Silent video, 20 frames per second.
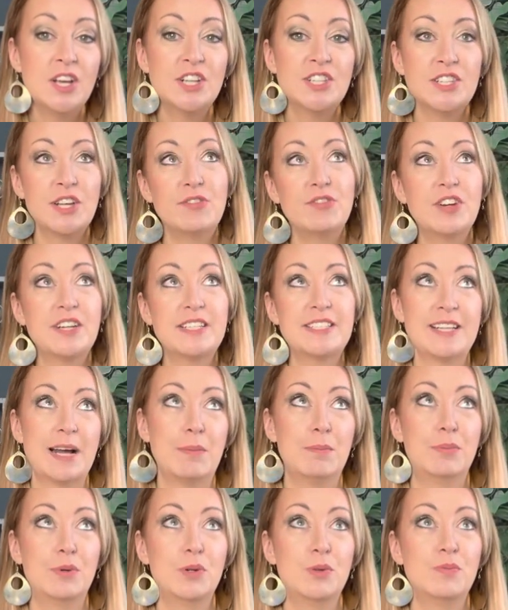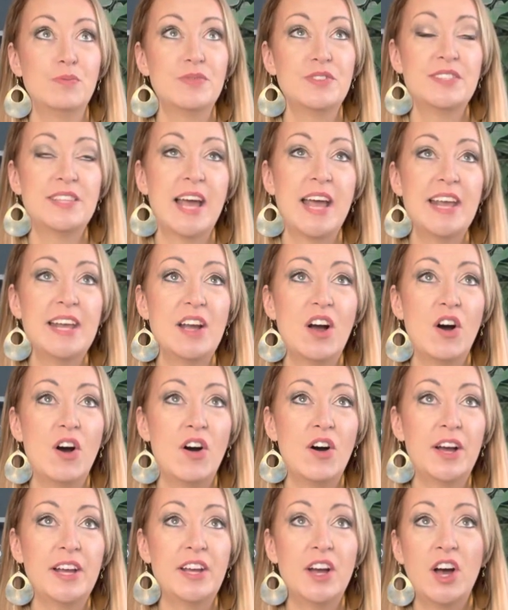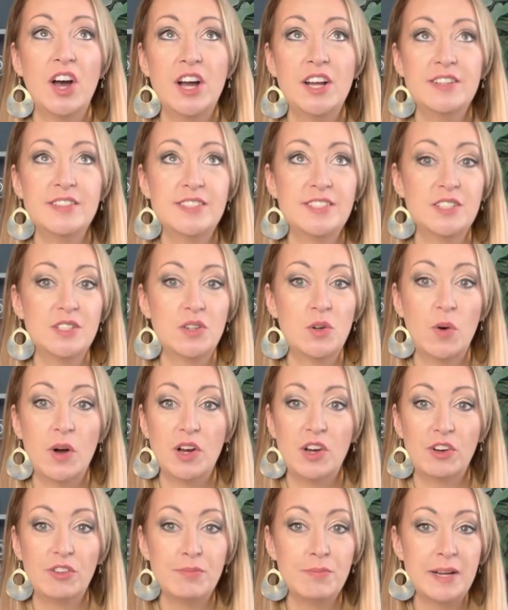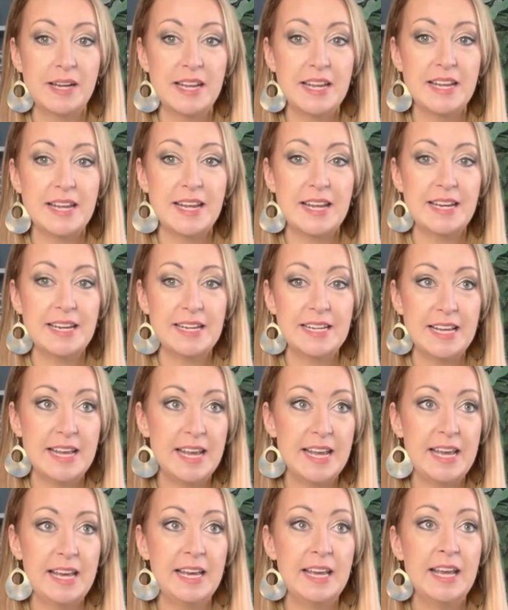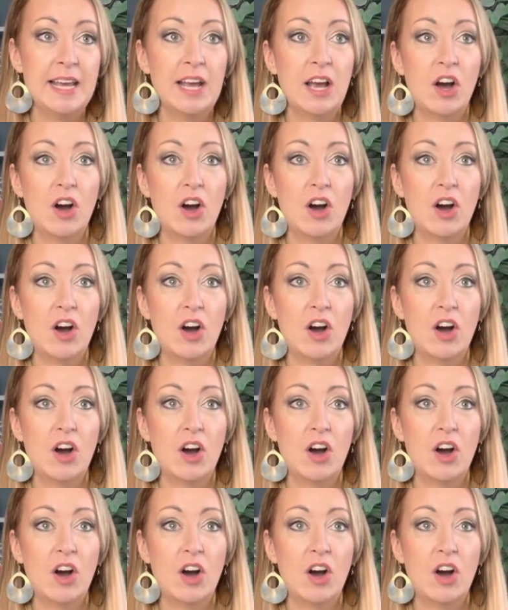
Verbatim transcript: So, for example, say I earned quite a lot of money in a year,